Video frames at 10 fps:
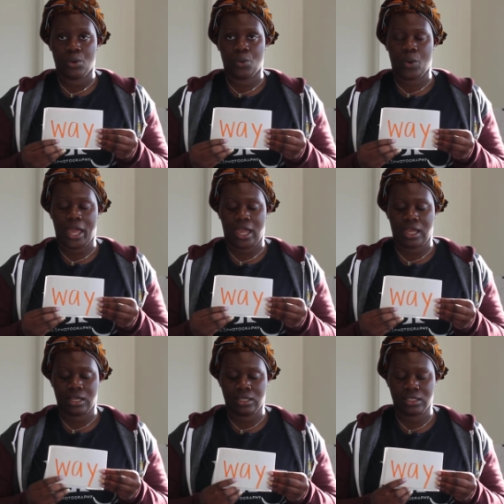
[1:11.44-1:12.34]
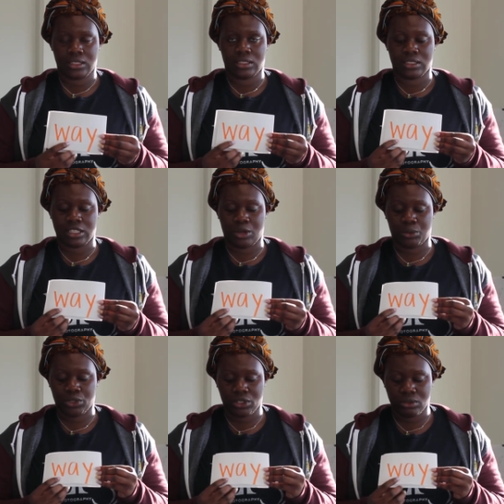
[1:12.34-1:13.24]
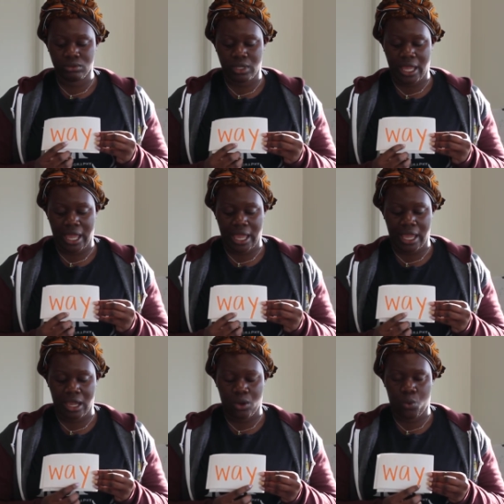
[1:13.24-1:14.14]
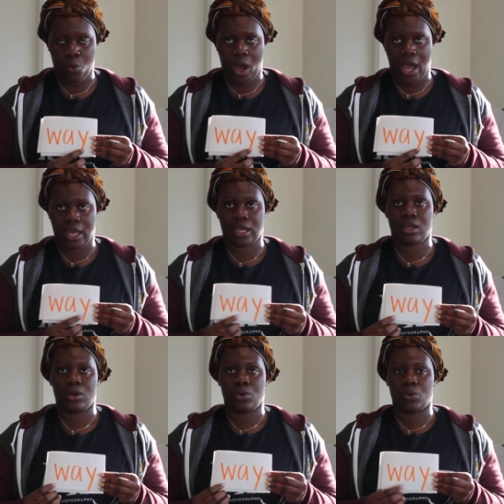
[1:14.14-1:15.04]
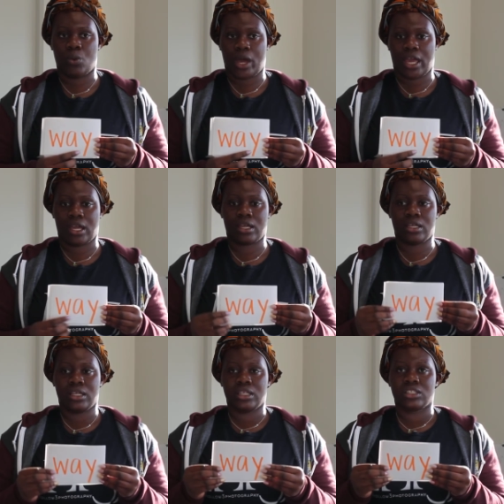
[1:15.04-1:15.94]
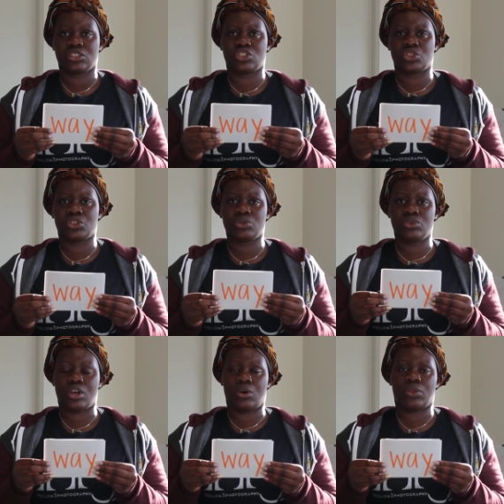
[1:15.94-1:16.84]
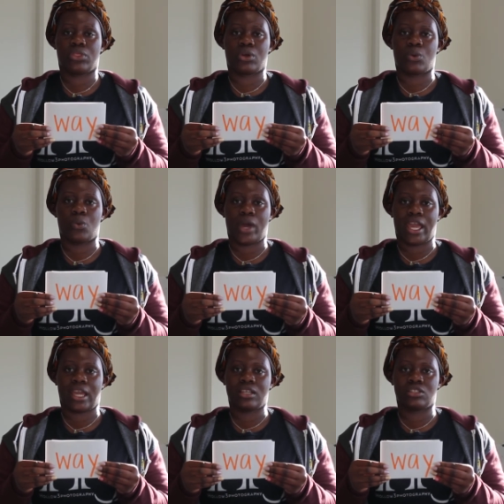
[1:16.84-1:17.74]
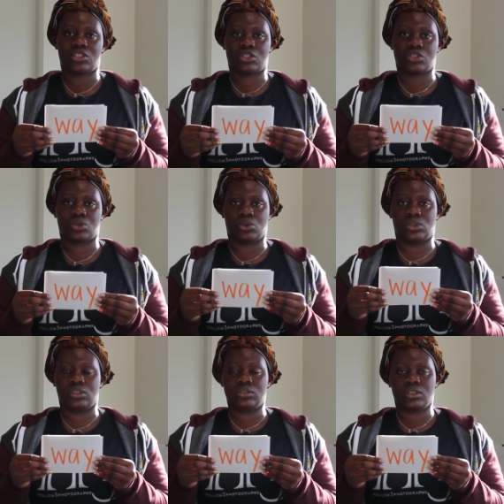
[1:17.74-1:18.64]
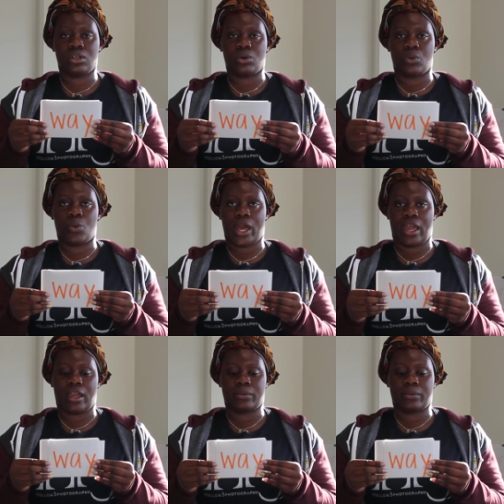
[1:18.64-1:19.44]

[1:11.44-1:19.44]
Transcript: Way, W-A-Y, way. Do you know the way to school? Way.